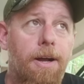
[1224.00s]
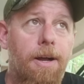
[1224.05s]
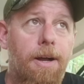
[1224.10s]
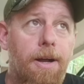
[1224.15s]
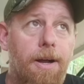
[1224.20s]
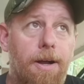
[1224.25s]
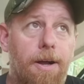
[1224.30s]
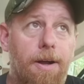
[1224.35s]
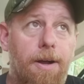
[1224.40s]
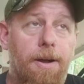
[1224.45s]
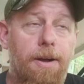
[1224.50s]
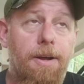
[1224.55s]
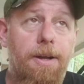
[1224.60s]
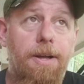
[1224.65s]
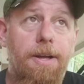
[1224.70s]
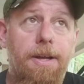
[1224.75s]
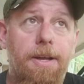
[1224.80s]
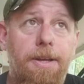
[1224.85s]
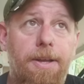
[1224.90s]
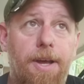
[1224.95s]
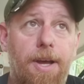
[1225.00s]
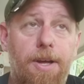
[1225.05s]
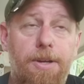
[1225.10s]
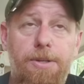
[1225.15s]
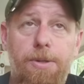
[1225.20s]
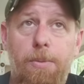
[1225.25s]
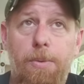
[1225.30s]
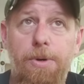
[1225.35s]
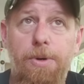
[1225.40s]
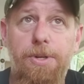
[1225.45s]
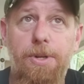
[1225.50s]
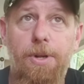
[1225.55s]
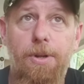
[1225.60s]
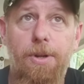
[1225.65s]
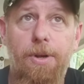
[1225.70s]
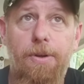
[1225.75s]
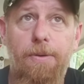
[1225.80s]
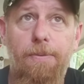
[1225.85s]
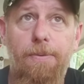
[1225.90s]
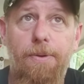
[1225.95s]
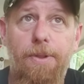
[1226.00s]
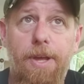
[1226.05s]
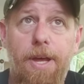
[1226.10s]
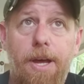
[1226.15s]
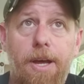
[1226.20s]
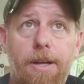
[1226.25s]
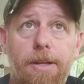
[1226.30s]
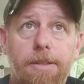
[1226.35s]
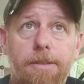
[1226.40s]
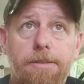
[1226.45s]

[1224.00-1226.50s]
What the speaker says: Yeah, so we're still looking for that.